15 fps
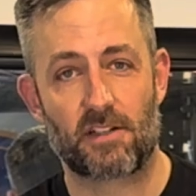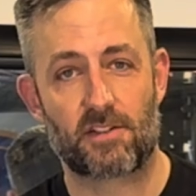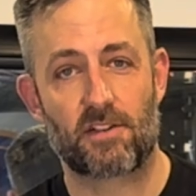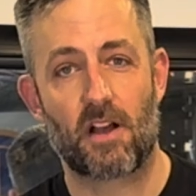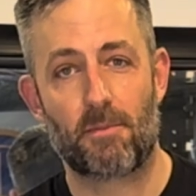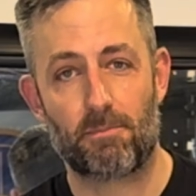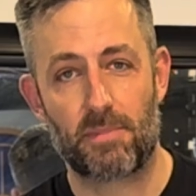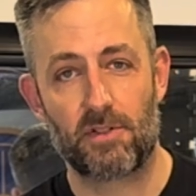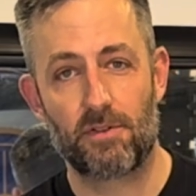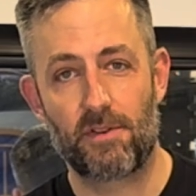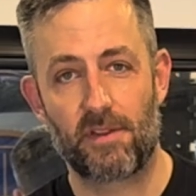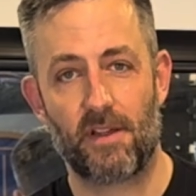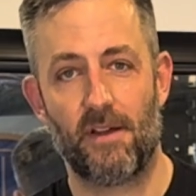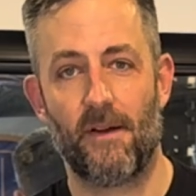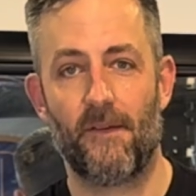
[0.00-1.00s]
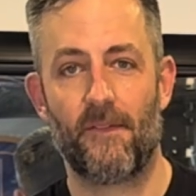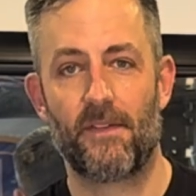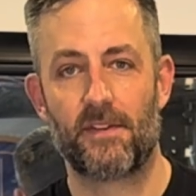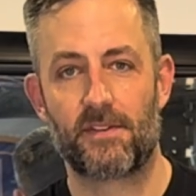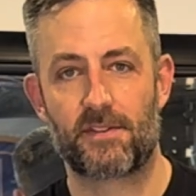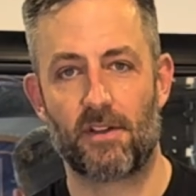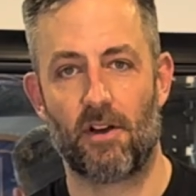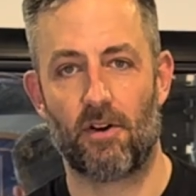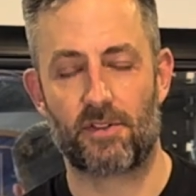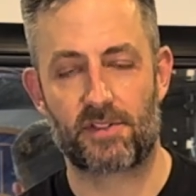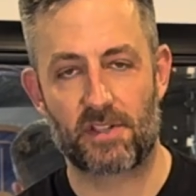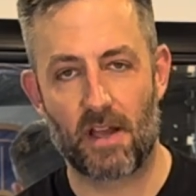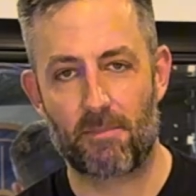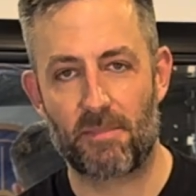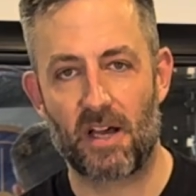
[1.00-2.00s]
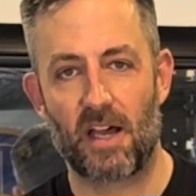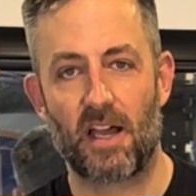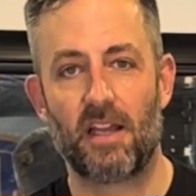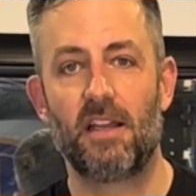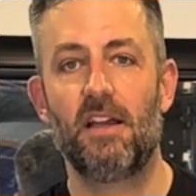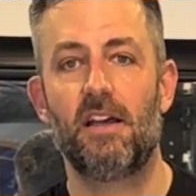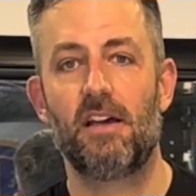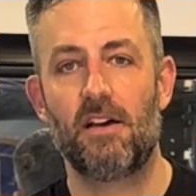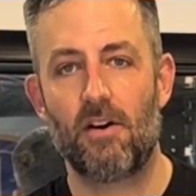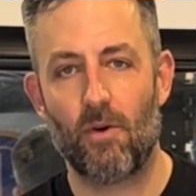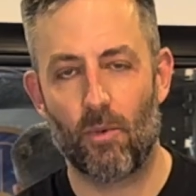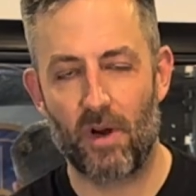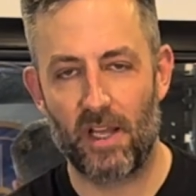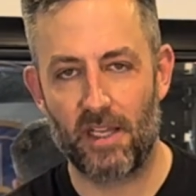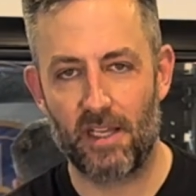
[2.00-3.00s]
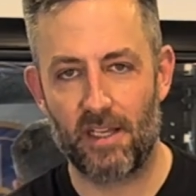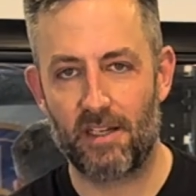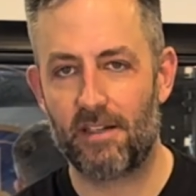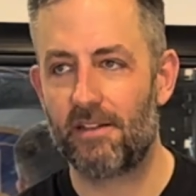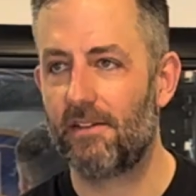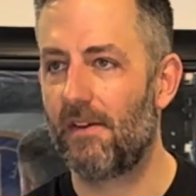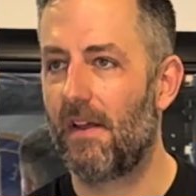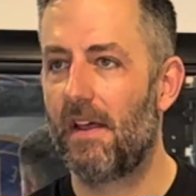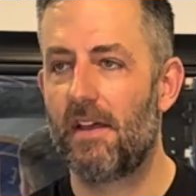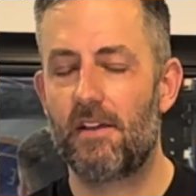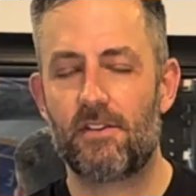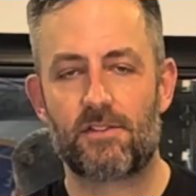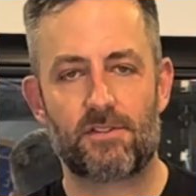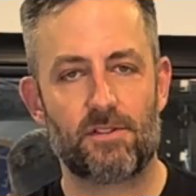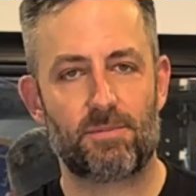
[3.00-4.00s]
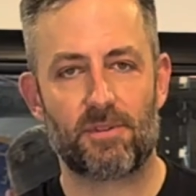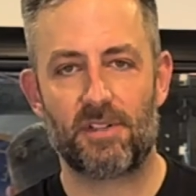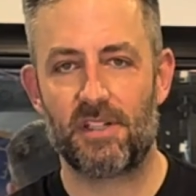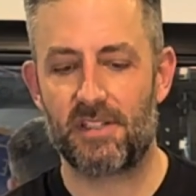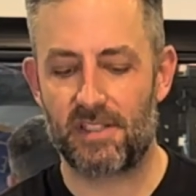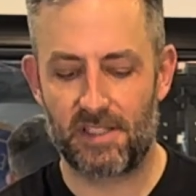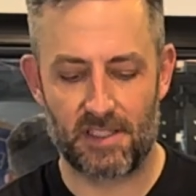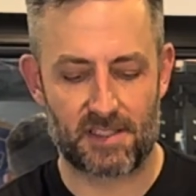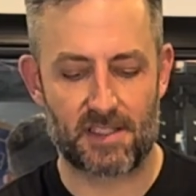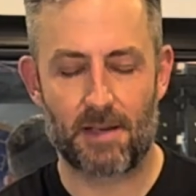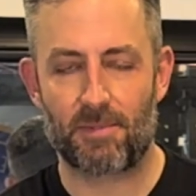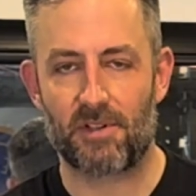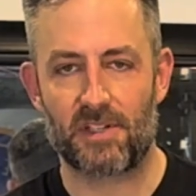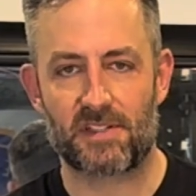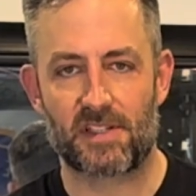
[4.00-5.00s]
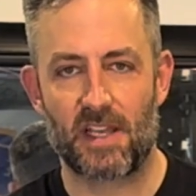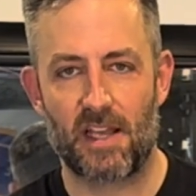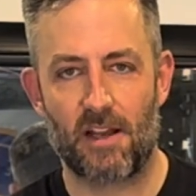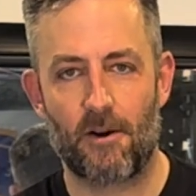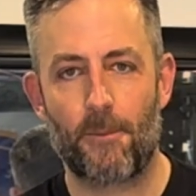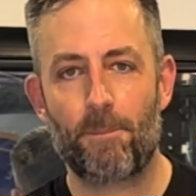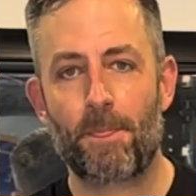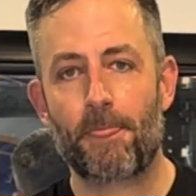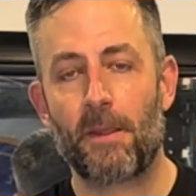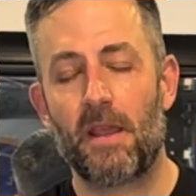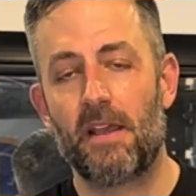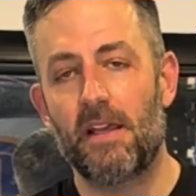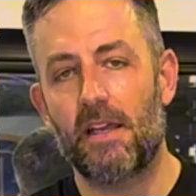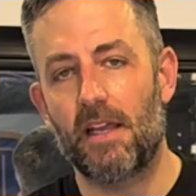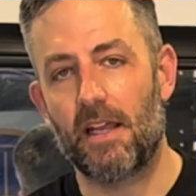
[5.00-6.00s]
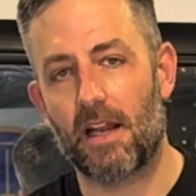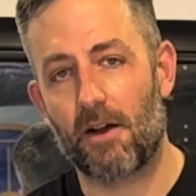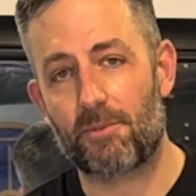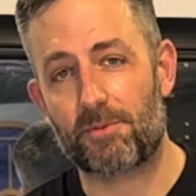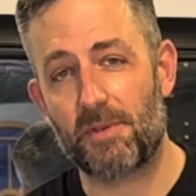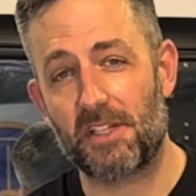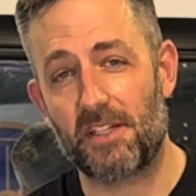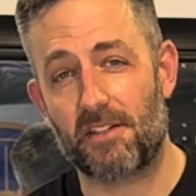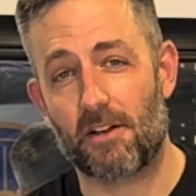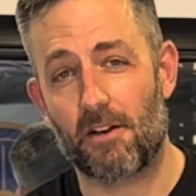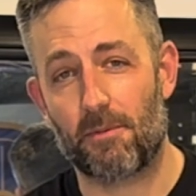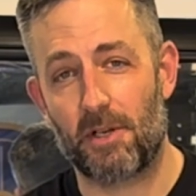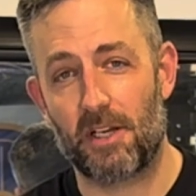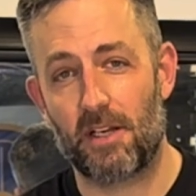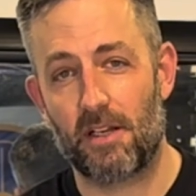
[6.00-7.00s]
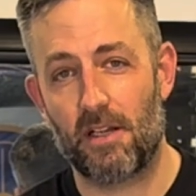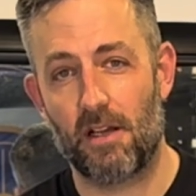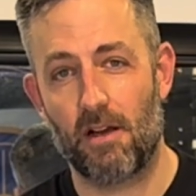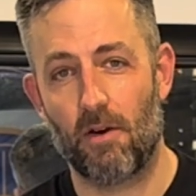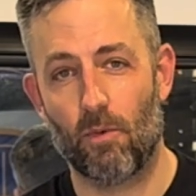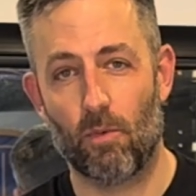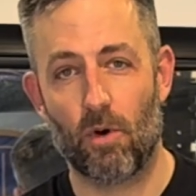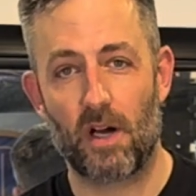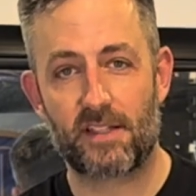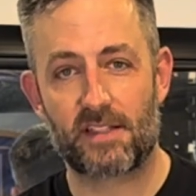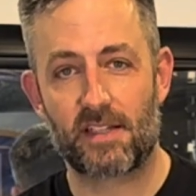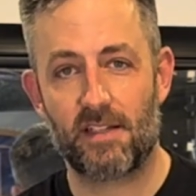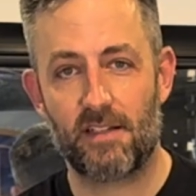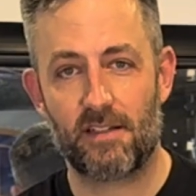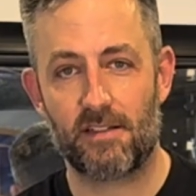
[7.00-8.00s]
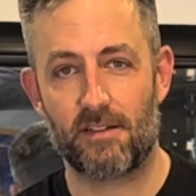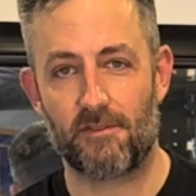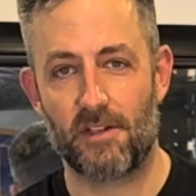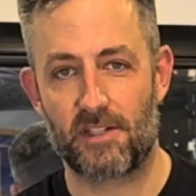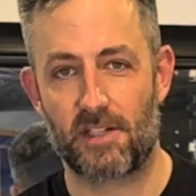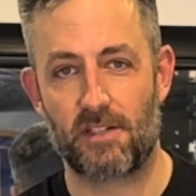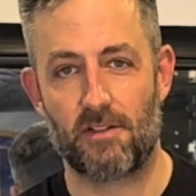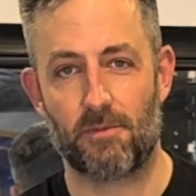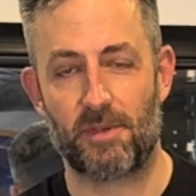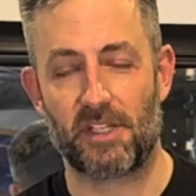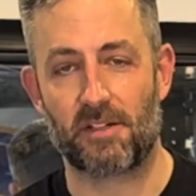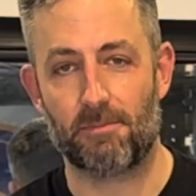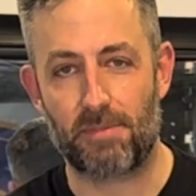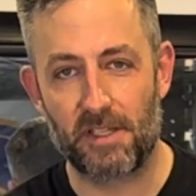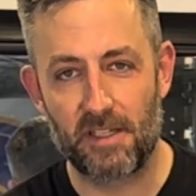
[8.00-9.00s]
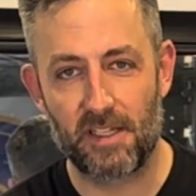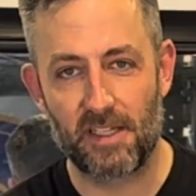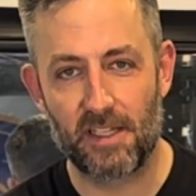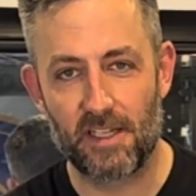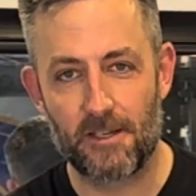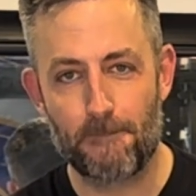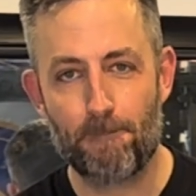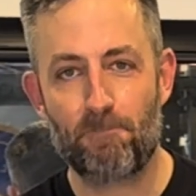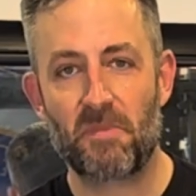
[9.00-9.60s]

Shop booth. So stop by, weigh in, super easy. You step on the scale. It helps me determine what division you'll be competing in.